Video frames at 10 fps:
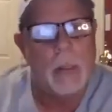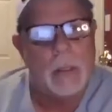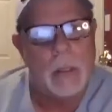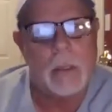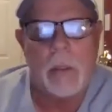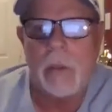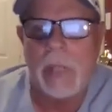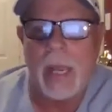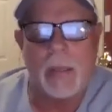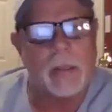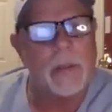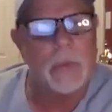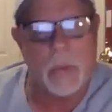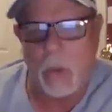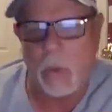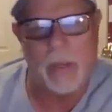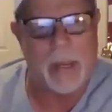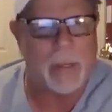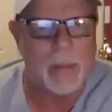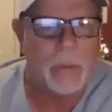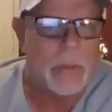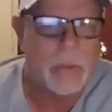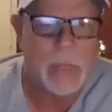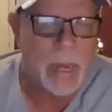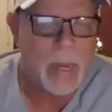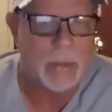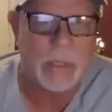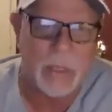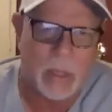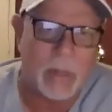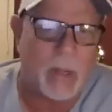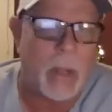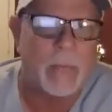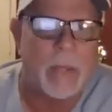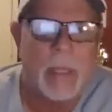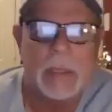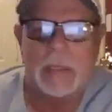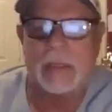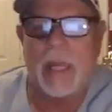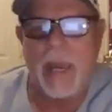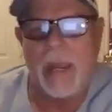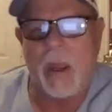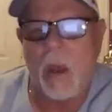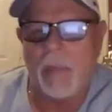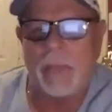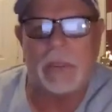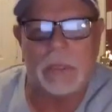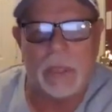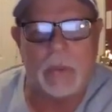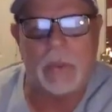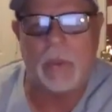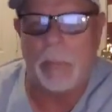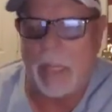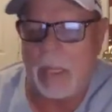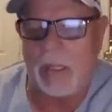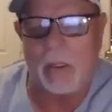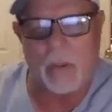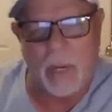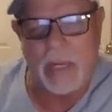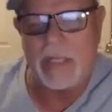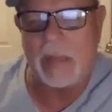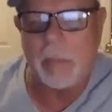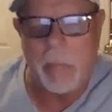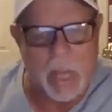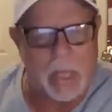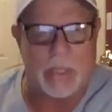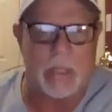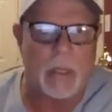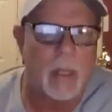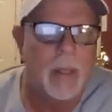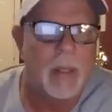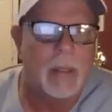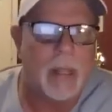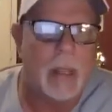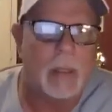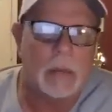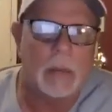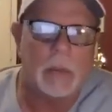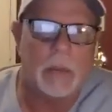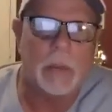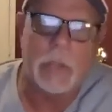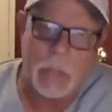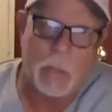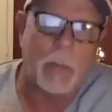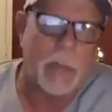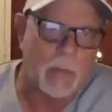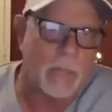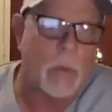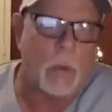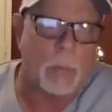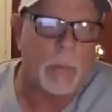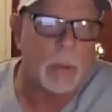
You can't control that. You can't. Just turn it off. Stay off the social media crazy bus. Now, you still want to be informed.